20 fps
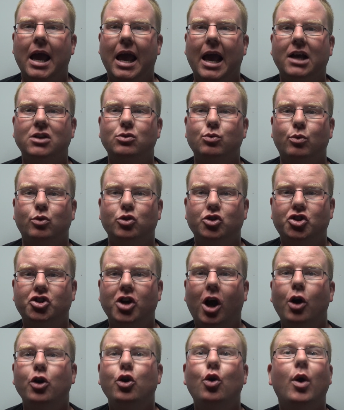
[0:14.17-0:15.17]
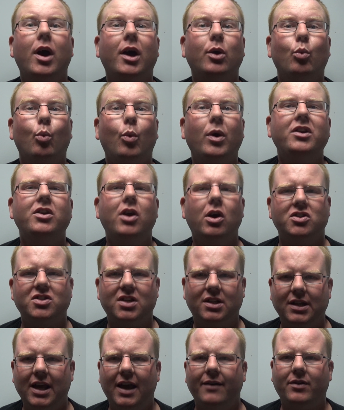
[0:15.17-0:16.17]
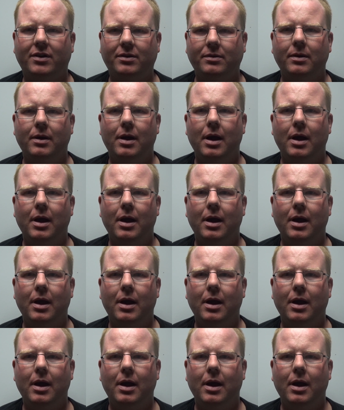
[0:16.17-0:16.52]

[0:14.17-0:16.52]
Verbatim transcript: as we'll show you in Windows 11